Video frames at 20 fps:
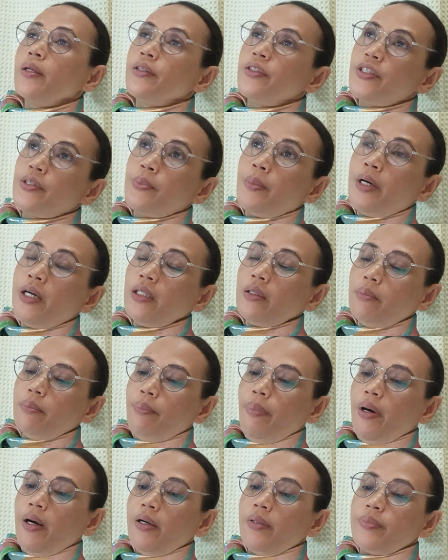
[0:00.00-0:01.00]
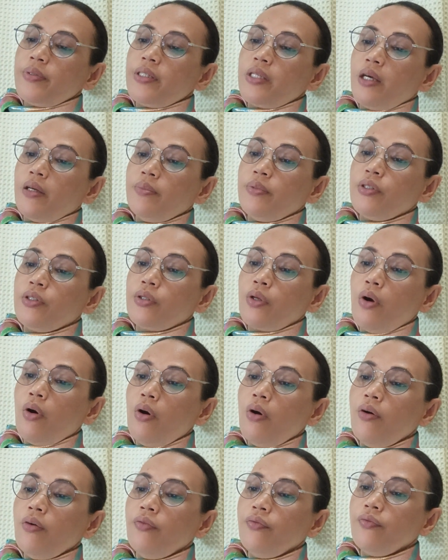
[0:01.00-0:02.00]
Smart pumps have
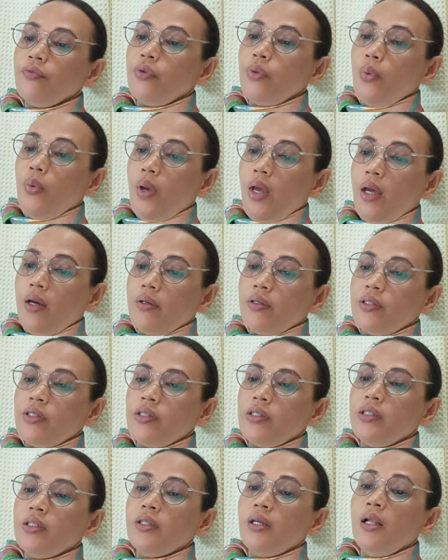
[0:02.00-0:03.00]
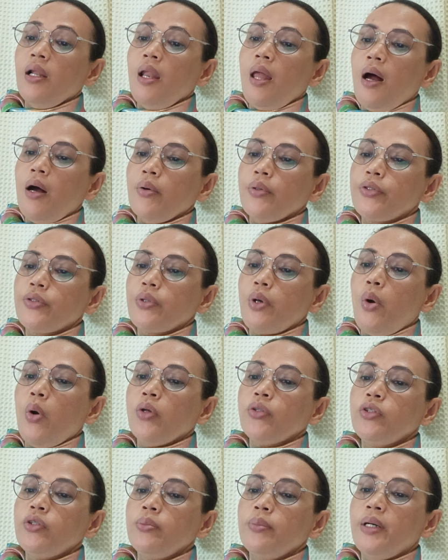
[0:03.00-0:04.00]
softwares that allows
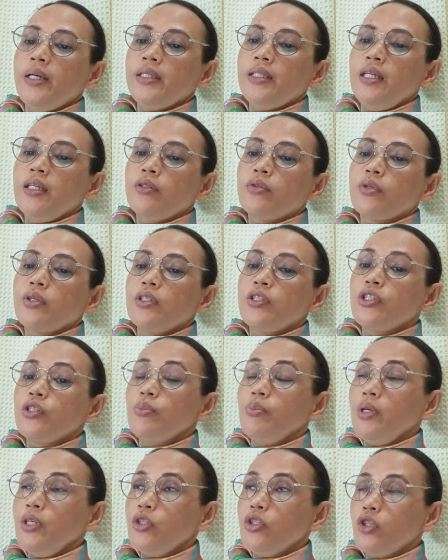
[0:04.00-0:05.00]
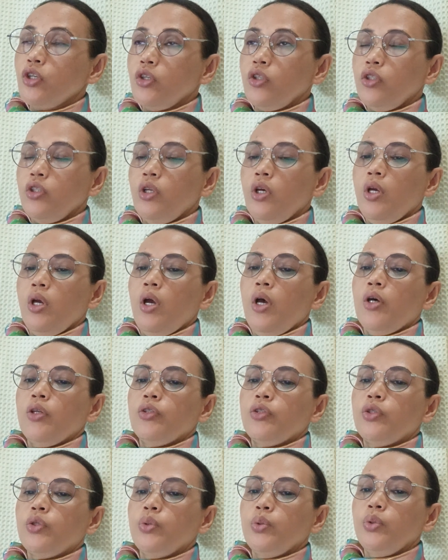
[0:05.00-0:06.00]
automatic transmission
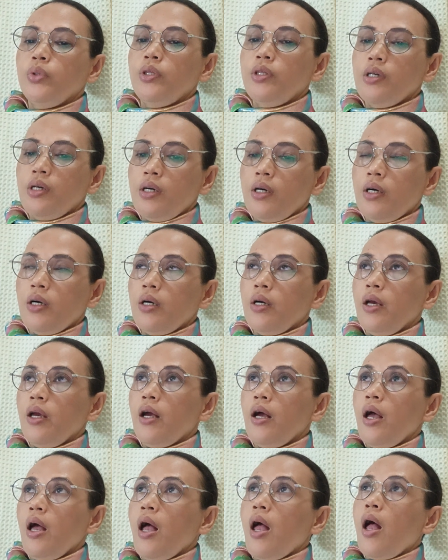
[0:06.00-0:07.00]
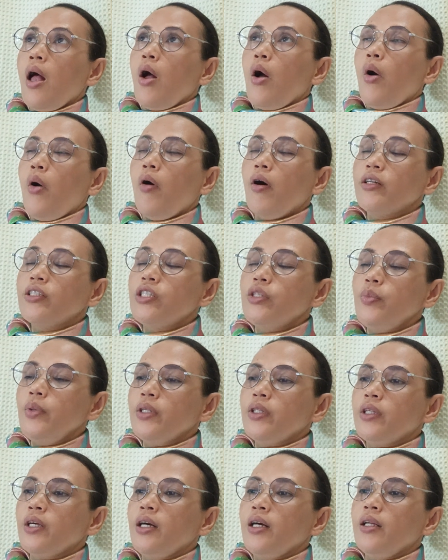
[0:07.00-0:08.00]
to the
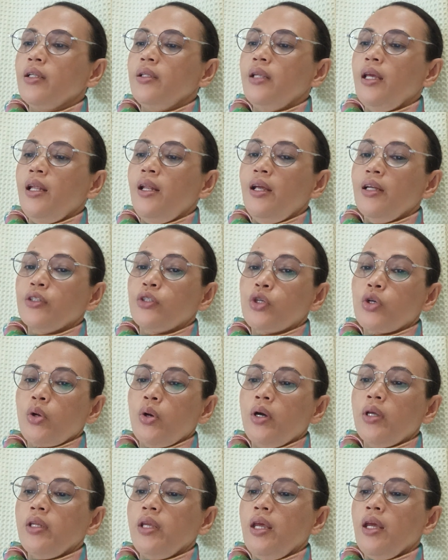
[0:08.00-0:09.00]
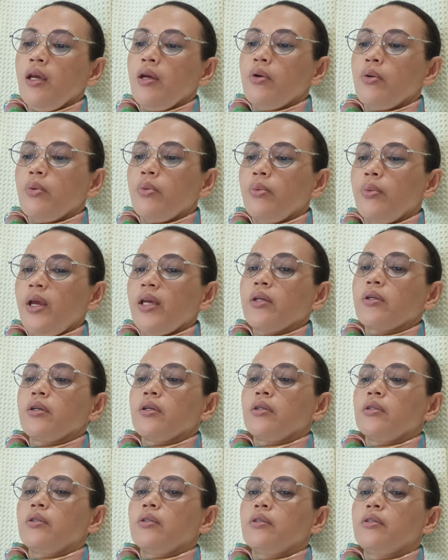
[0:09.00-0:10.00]
hospital electronic
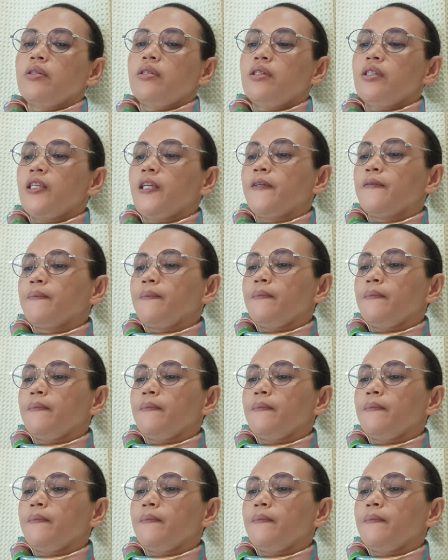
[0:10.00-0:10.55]
records.